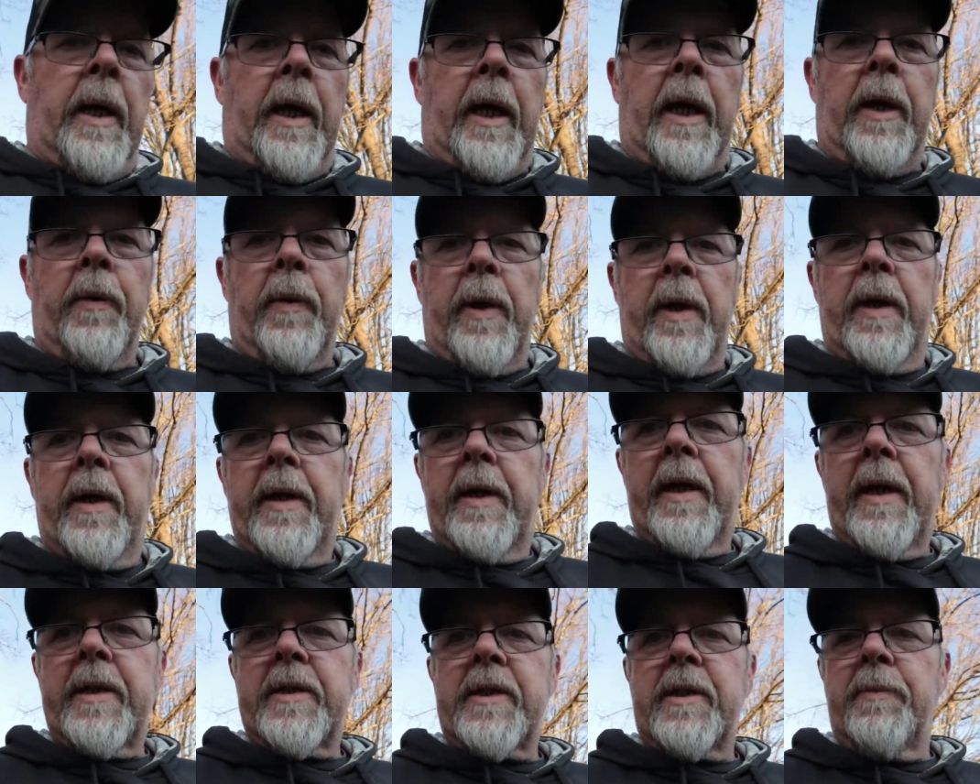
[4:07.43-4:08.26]
Anyway,
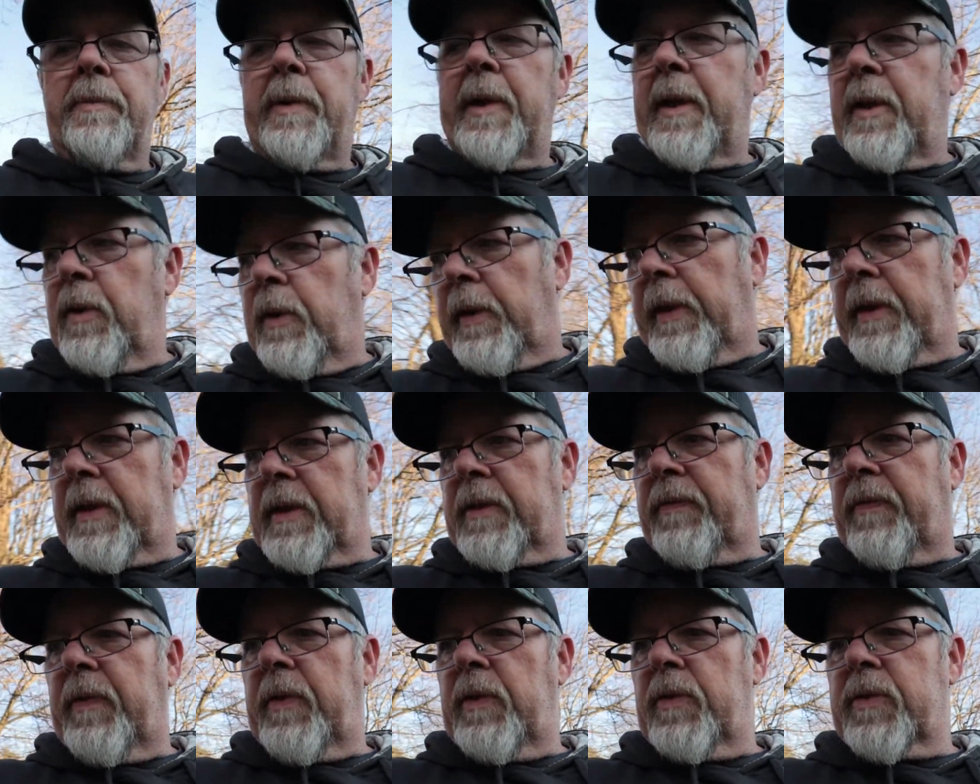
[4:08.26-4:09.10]
that's going to be it. I think
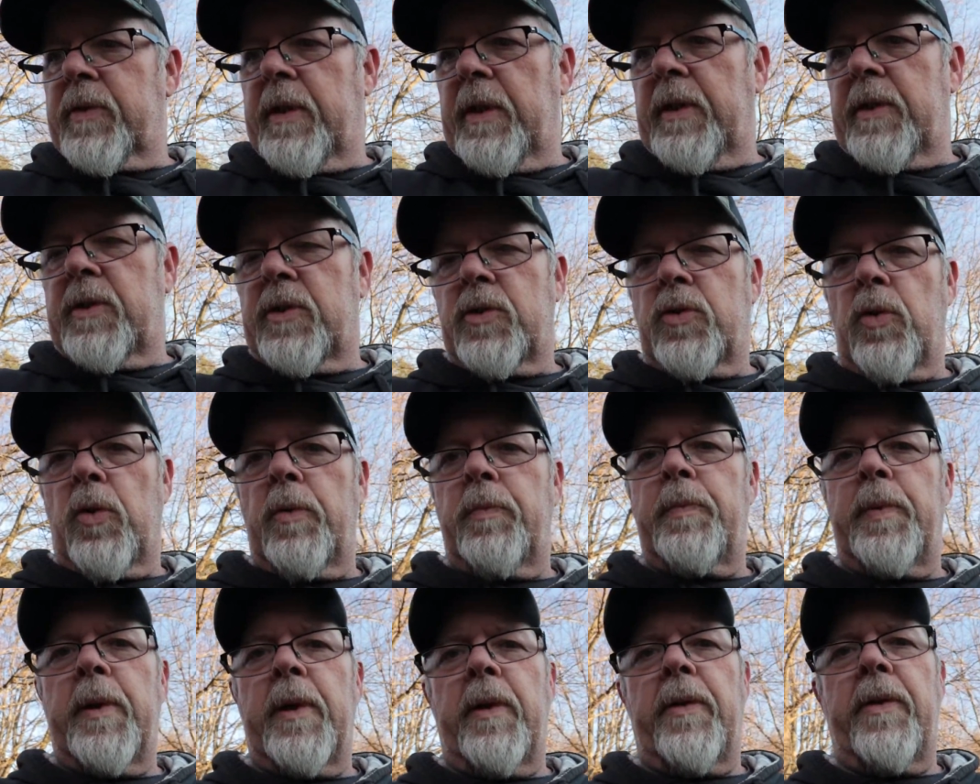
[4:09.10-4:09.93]
this video is kind of
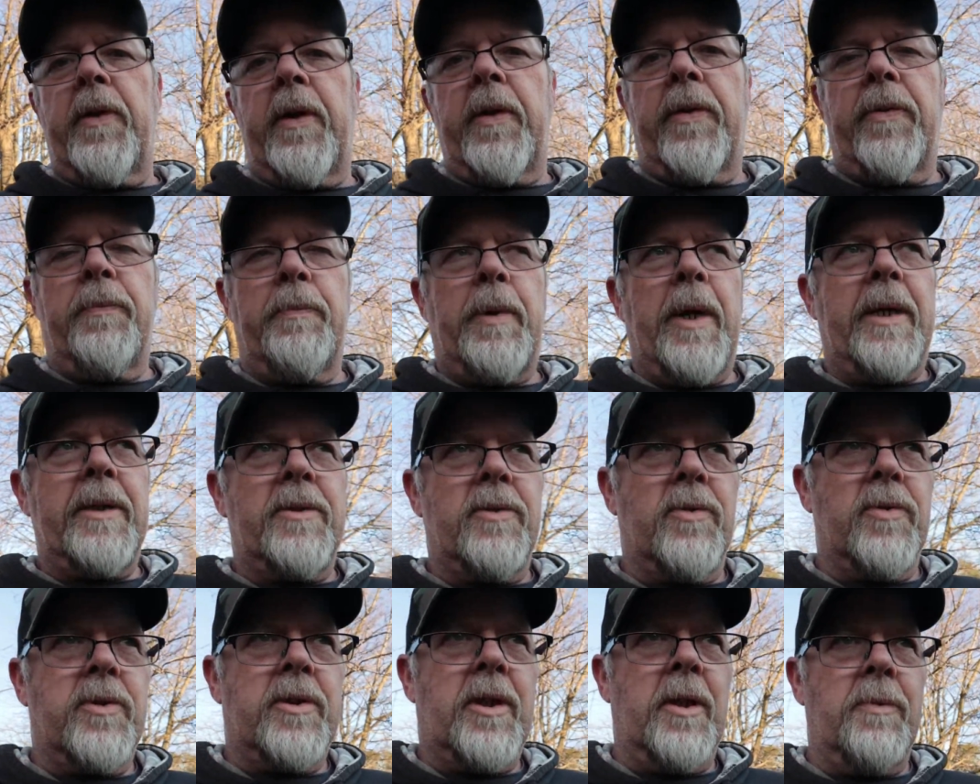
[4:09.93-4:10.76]
short, but I thought I'd pass
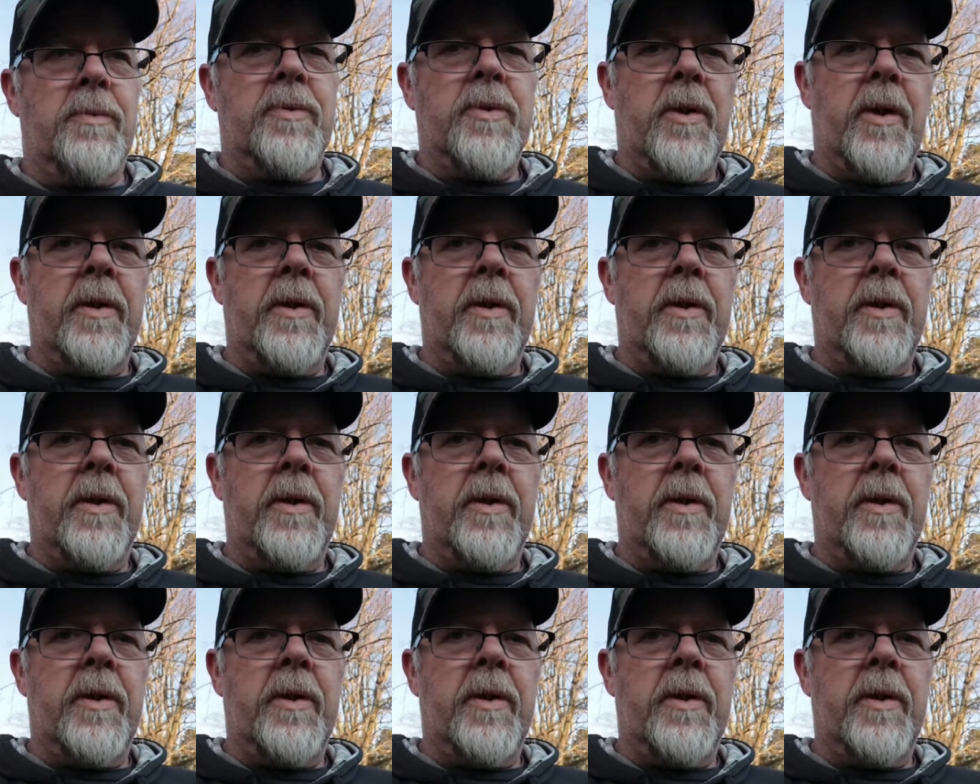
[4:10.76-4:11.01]
those tips